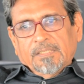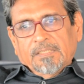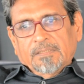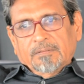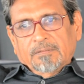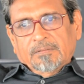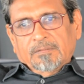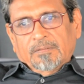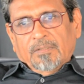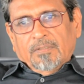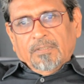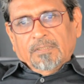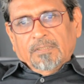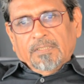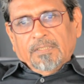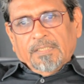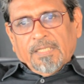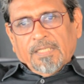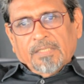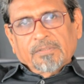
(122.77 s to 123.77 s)
is called
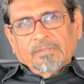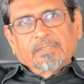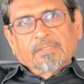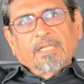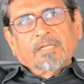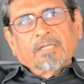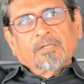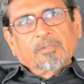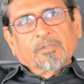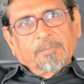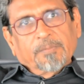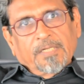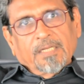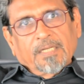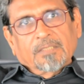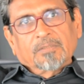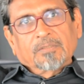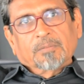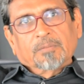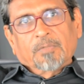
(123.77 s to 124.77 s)
India Today,
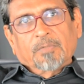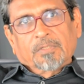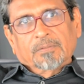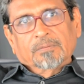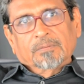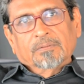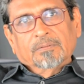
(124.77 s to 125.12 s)
Copenhagen Tomorrow.